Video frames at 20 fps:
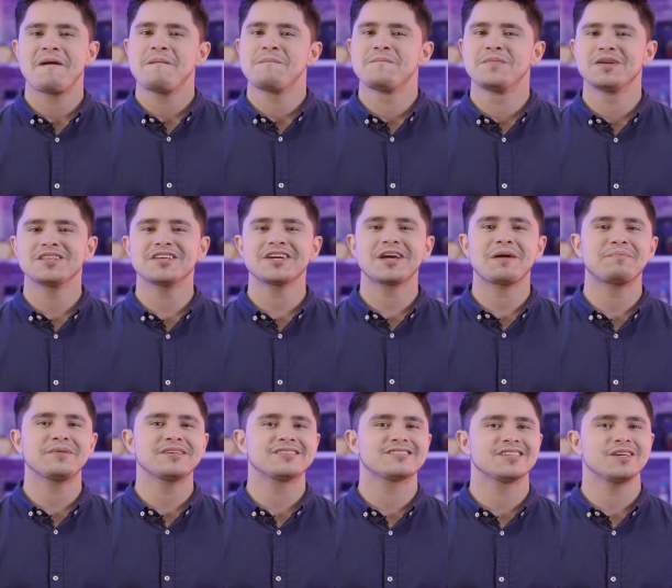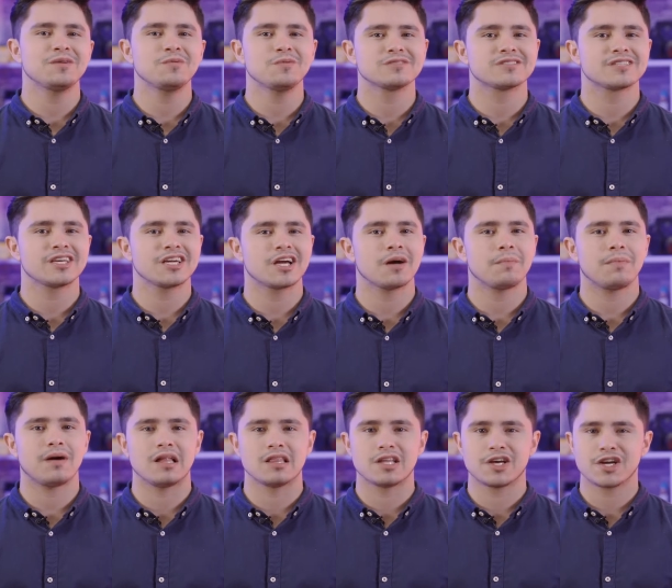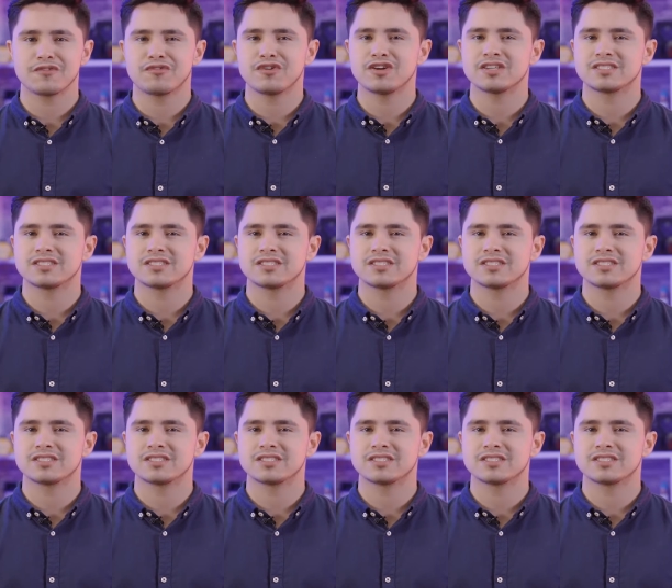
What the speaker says: Building a PC will take up a lot of your